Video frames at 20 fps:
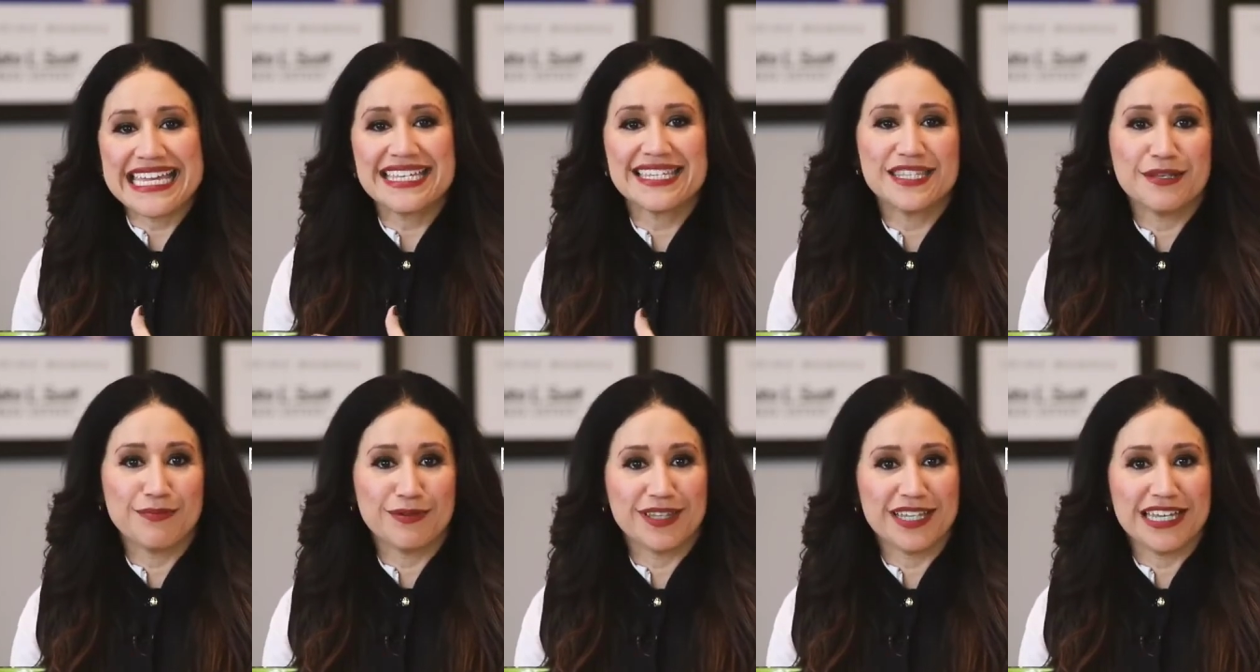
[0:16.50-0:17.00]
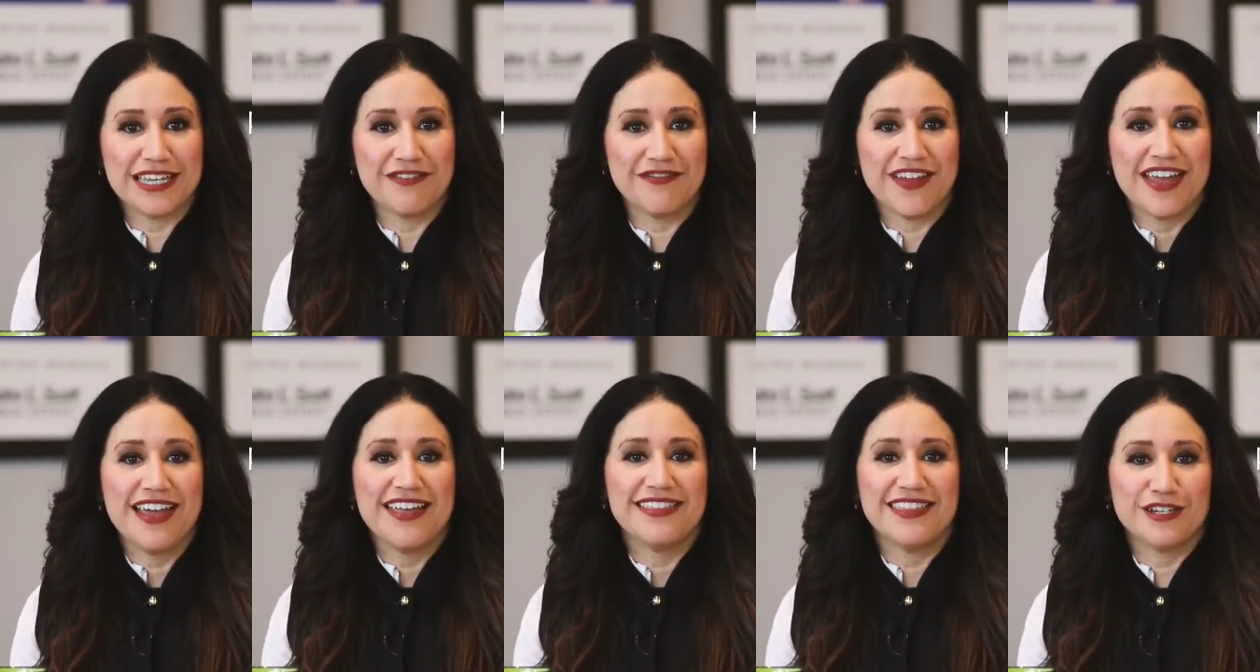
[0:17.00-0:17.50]
is the
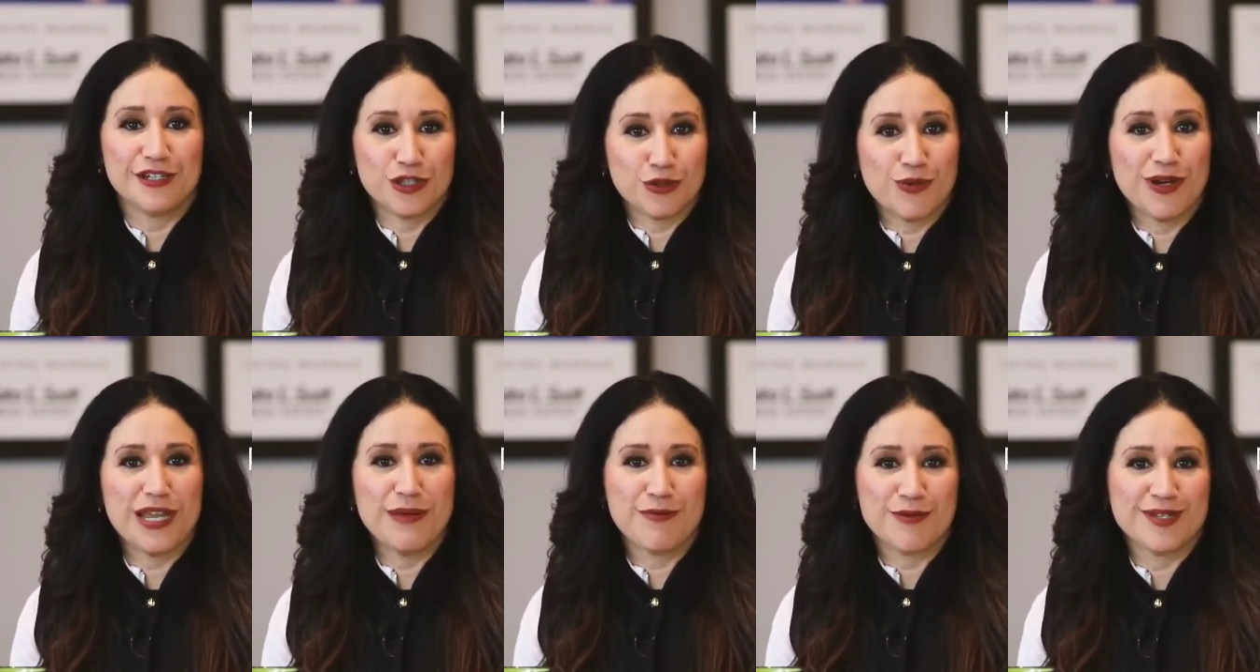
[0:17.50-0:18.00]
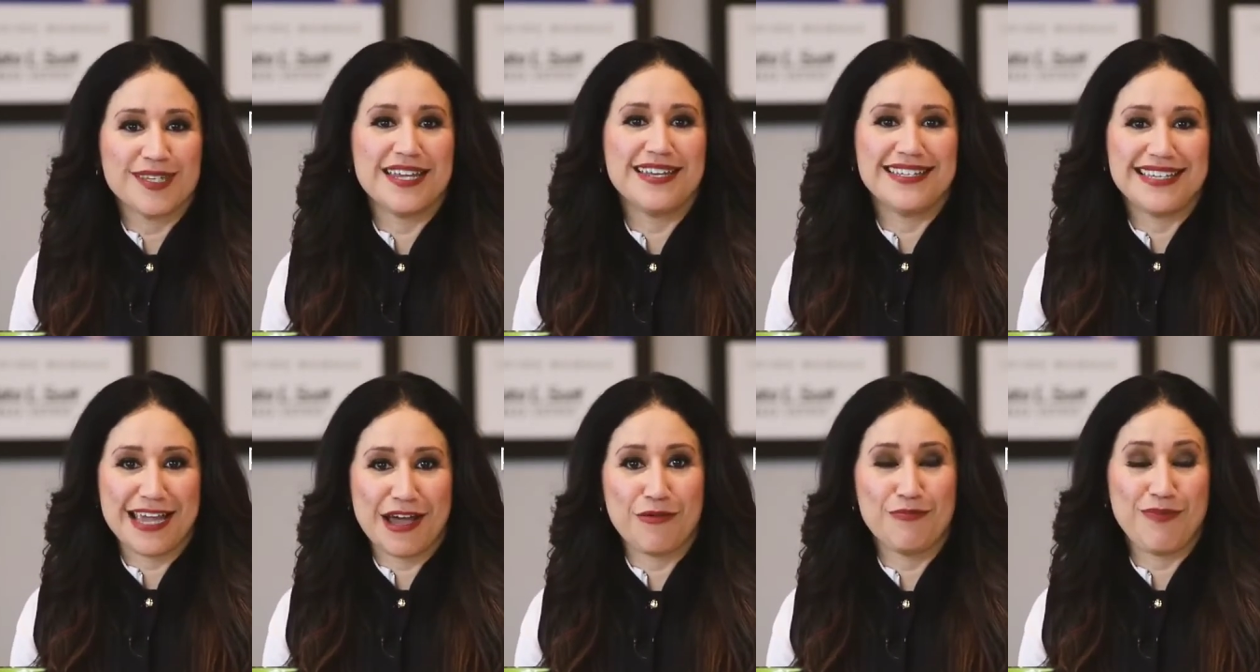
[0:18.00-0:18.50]
belief that a
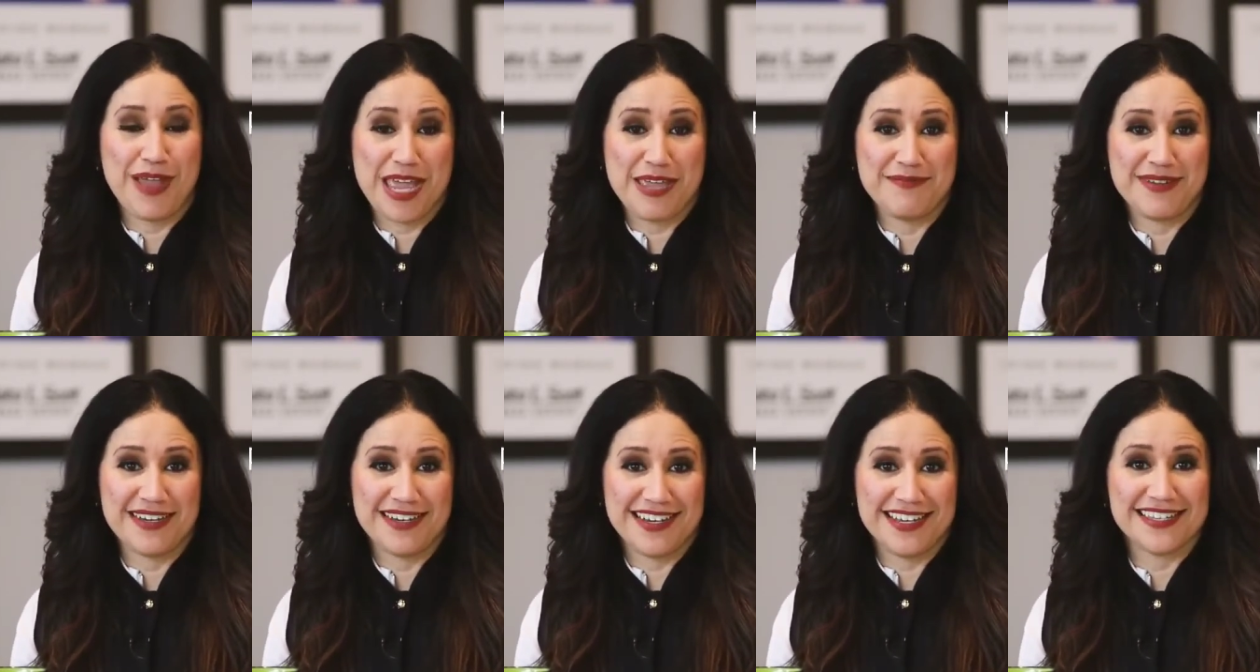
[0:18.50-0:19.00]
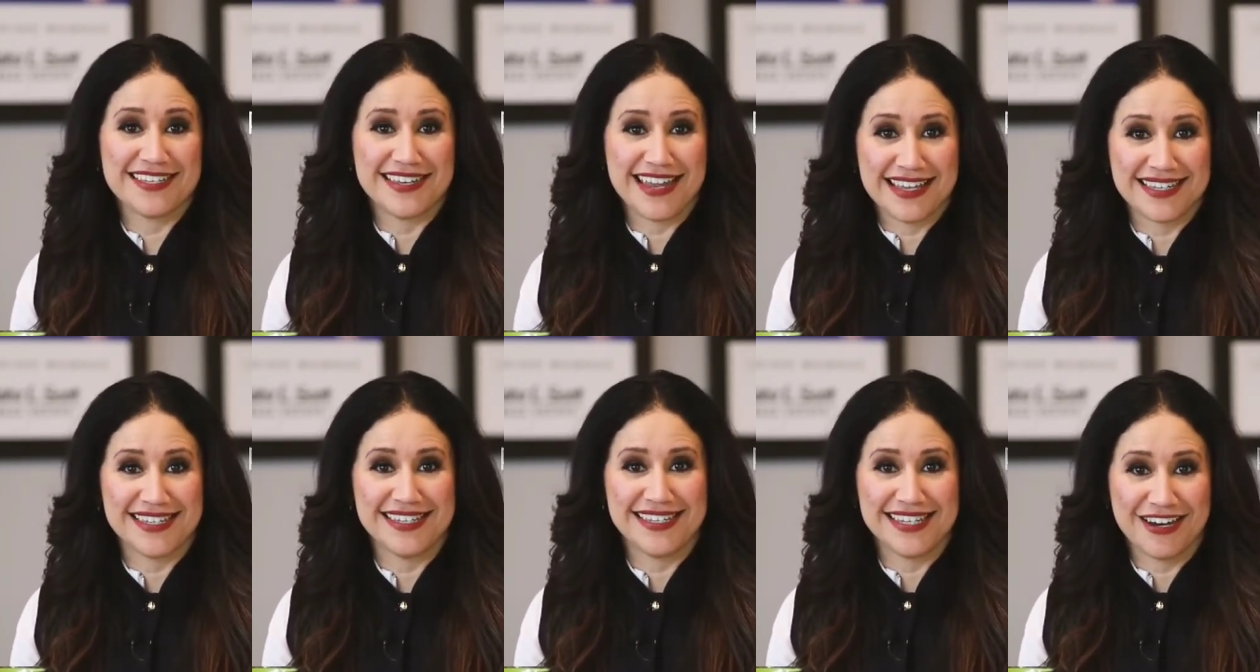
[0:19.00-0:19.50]
20% down payment is
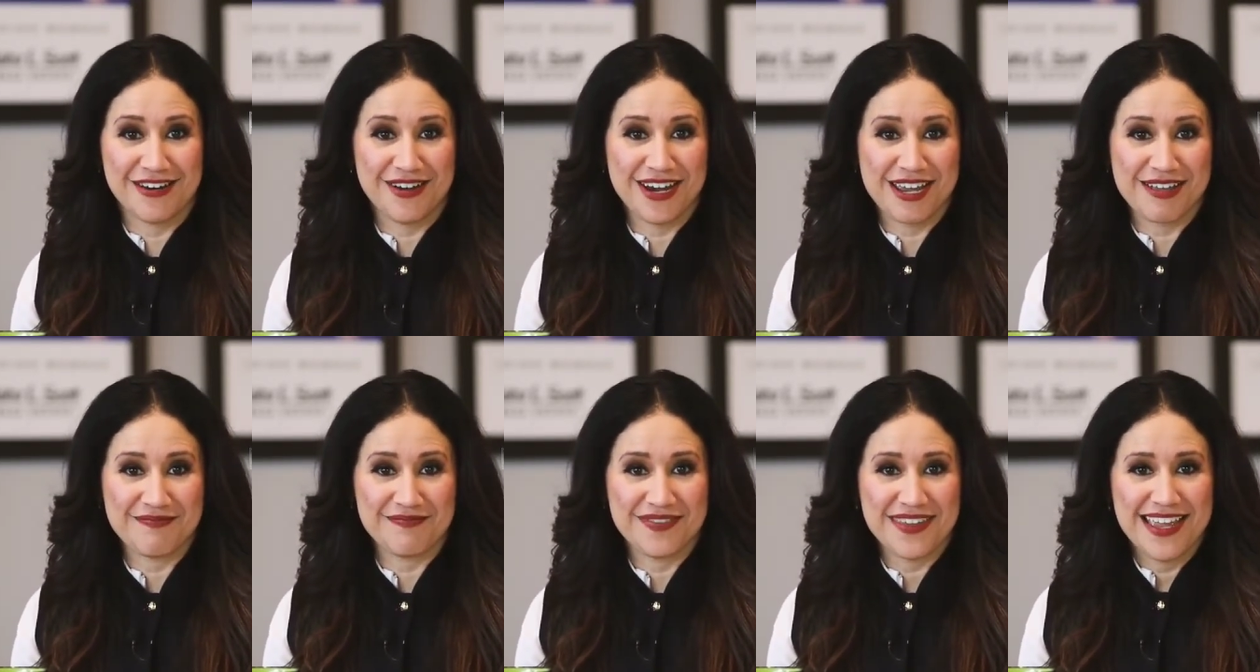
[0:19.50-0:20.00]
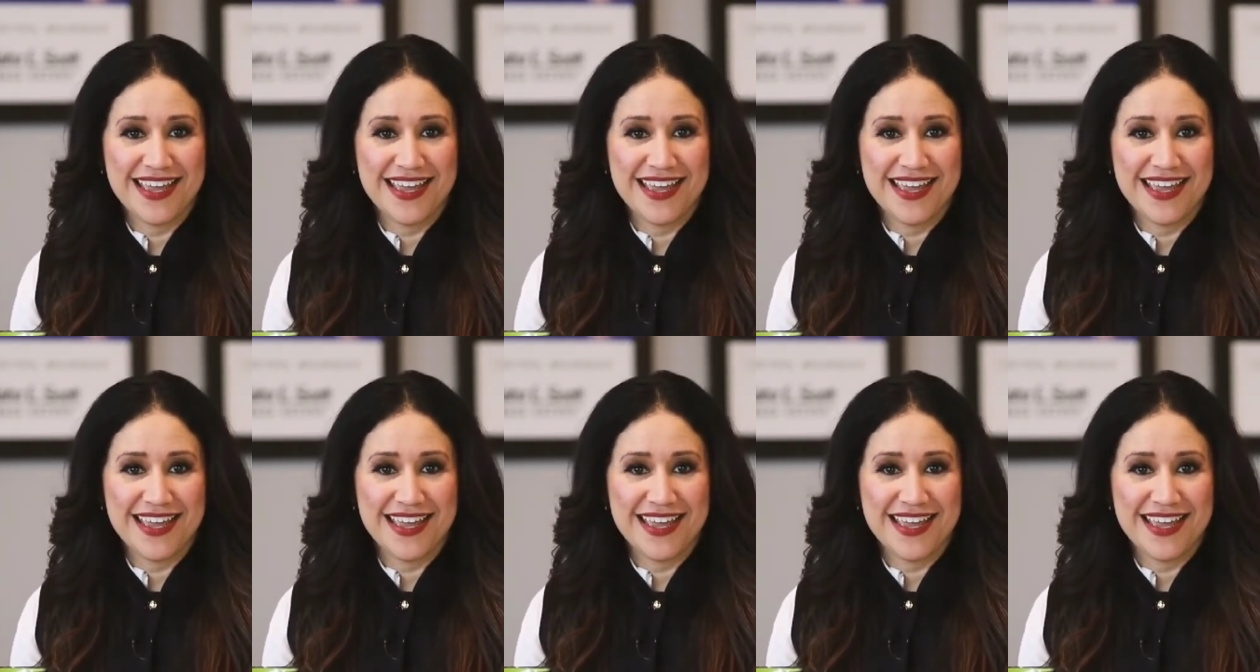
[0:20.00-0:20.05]
necessary.